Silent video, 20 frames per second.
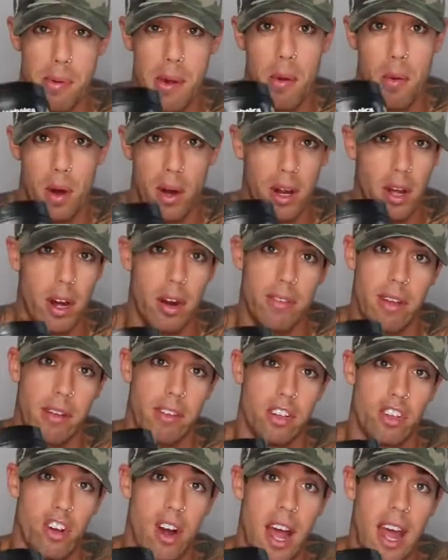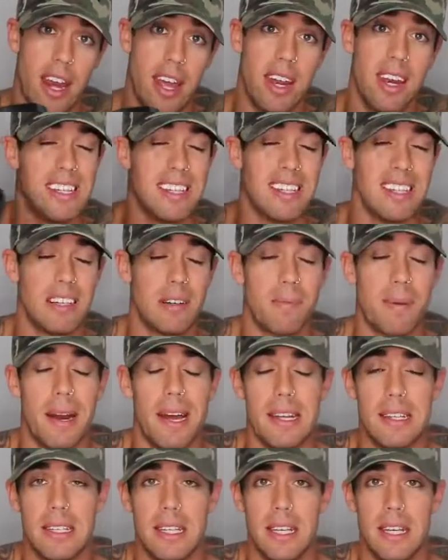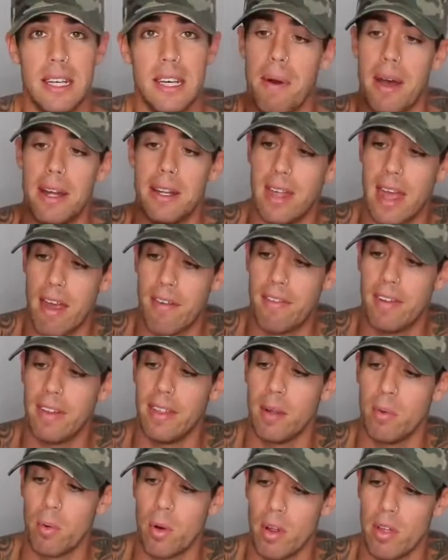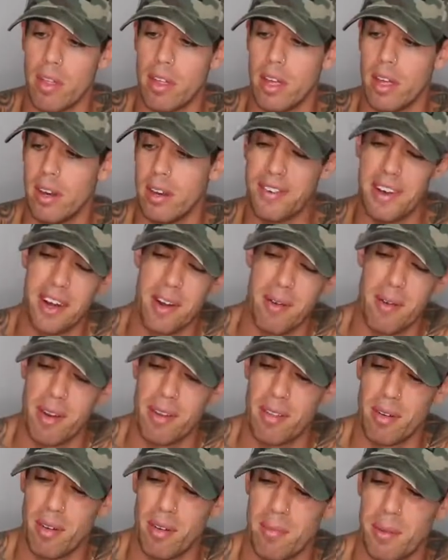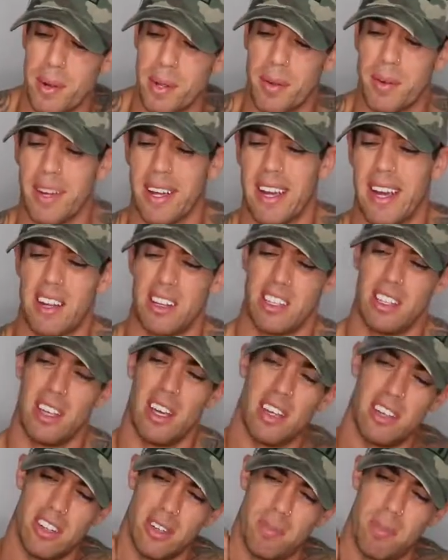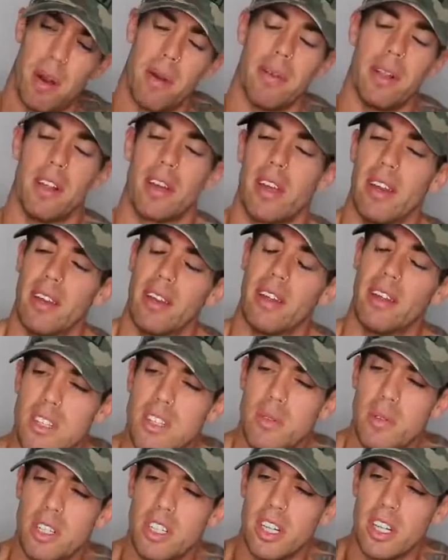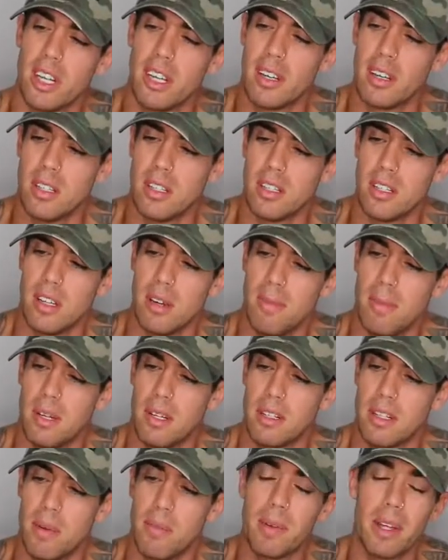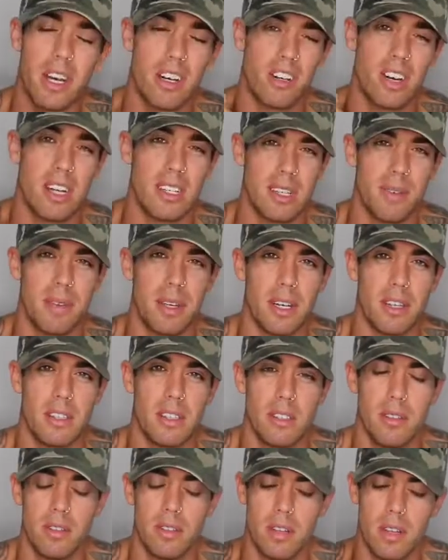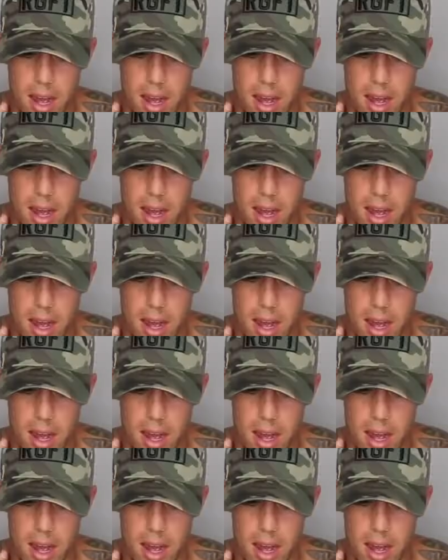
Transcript: pre-workout if you haven't tried it. It's a little pricey, but definitely worth it. Find a run through pretty quick, actually. I should probably look into switching to something else. I'm gonna try something else soon.